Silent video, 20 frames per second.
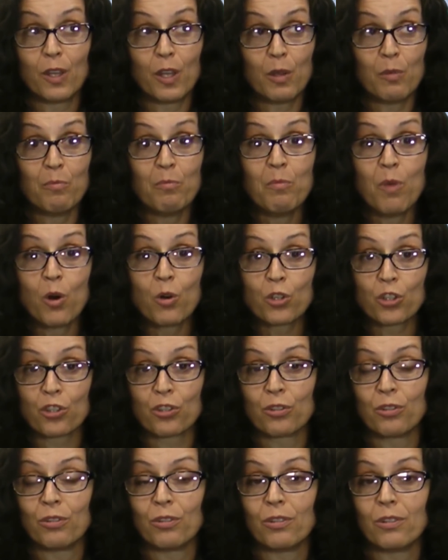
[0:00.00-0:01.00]

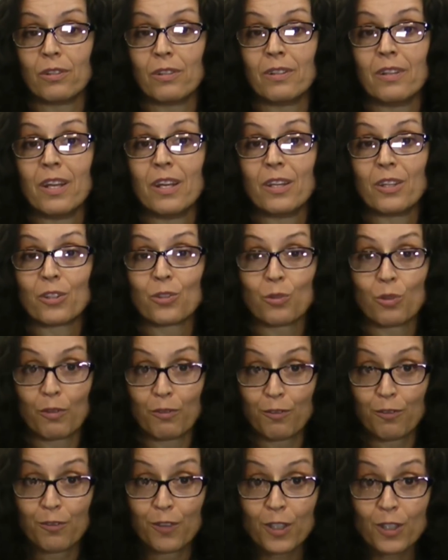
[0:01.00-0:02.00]
emotional, sort
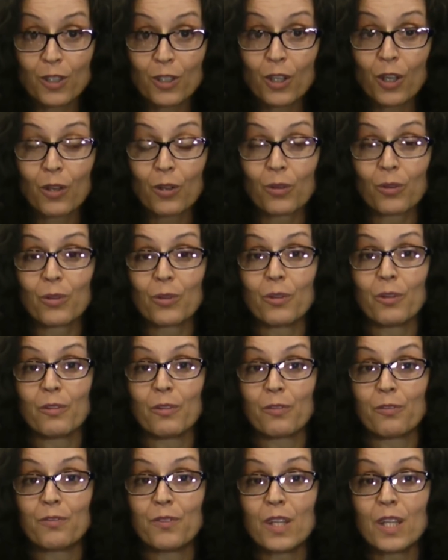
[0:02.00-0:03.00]
of
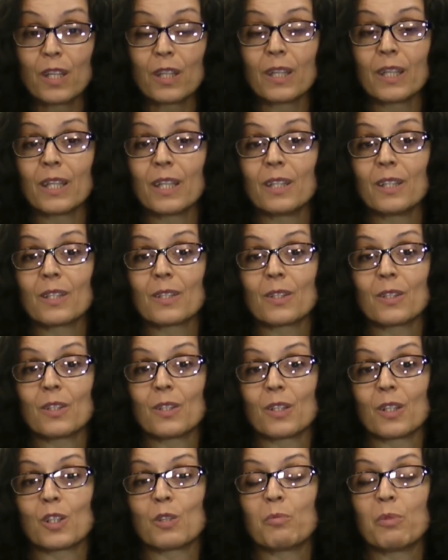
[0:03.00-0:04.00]
physical feeling, this,
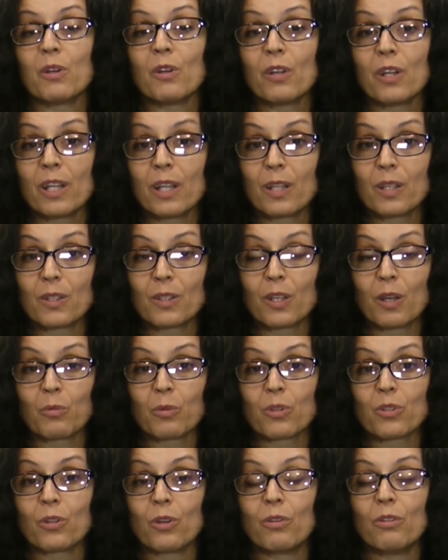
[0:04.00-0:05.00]
this experience that
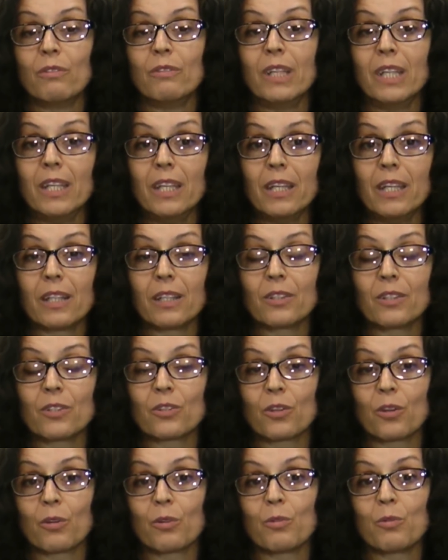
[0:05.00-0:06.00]
was so unique and
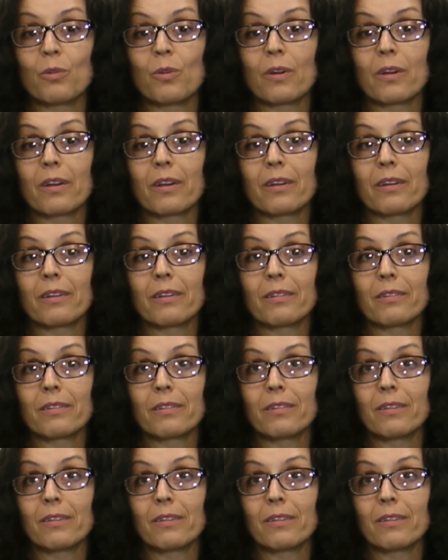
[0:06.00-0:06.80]
so uh,